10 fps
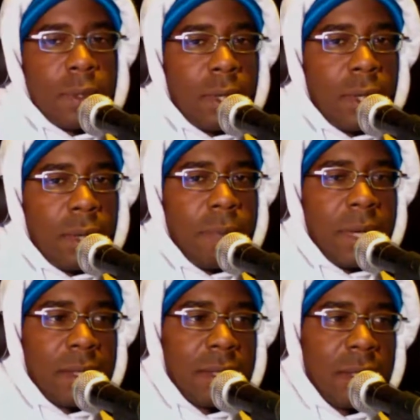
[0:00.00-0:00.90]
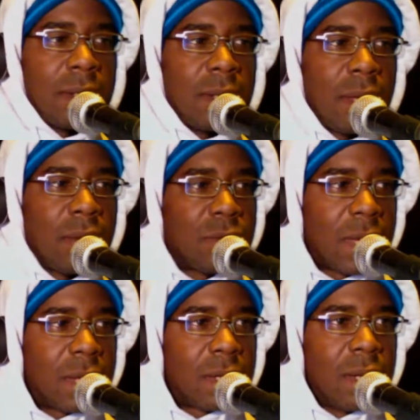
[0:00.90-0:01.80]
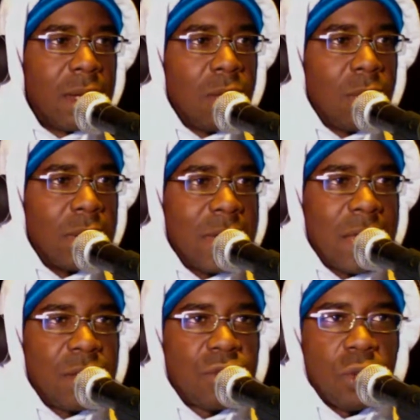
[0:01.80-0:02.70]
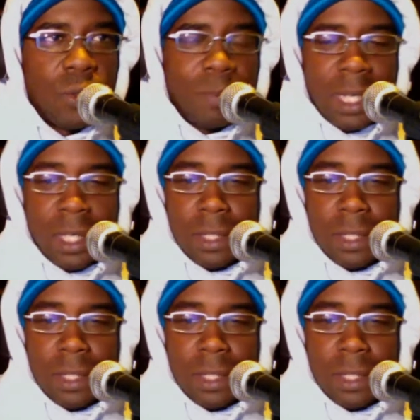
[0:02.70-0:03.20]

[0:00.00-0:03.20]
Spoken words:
back then. That was like what Natrone means.